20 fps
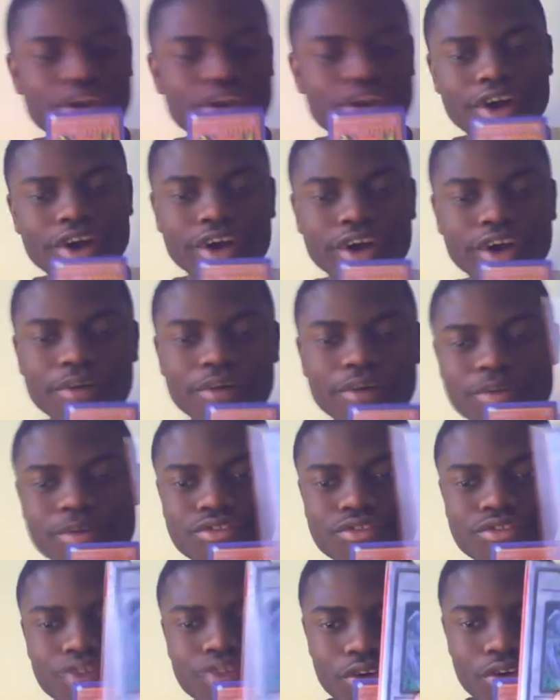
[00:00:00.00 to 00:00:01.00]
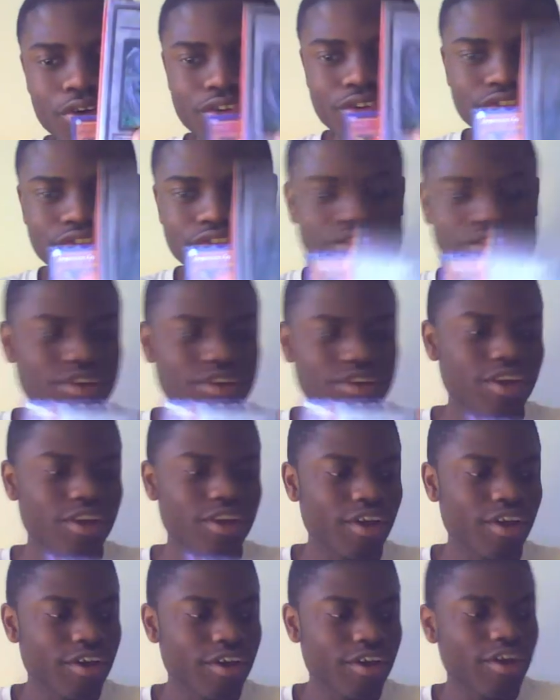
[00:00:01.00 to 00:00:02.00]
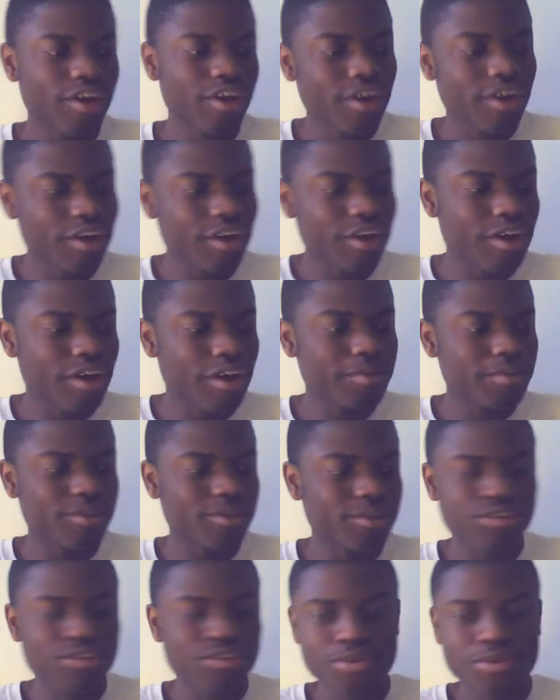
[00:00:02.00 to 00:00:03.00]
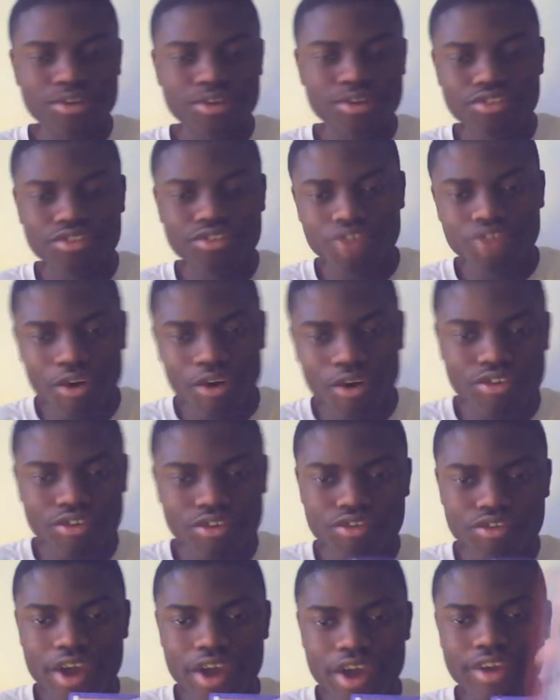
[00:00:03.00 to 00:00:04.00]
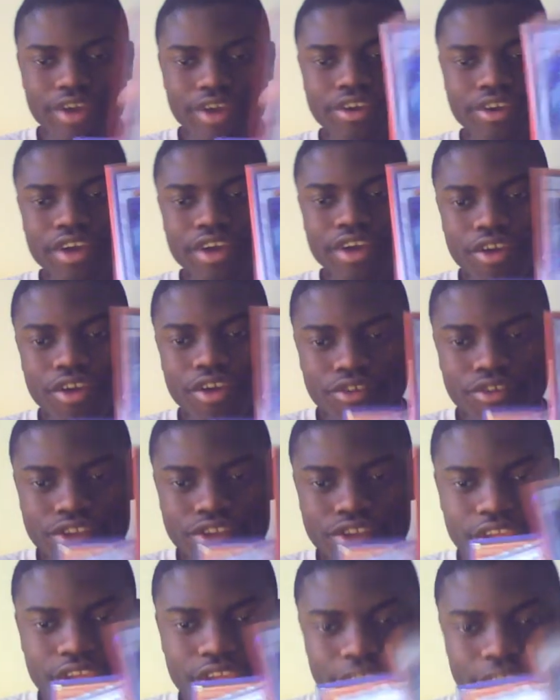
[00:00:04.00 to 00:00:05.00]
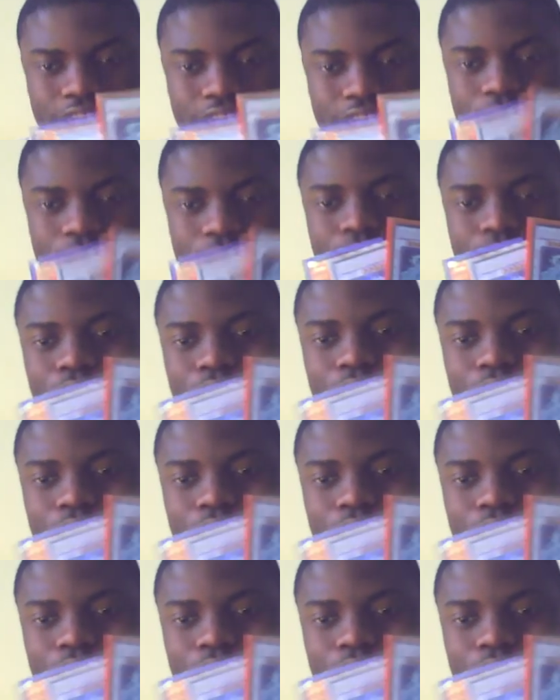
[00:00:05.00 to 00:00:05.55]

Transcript: Oh, I got my Stardust. And I got my Shooting Star Dragon. They're gonna take it out.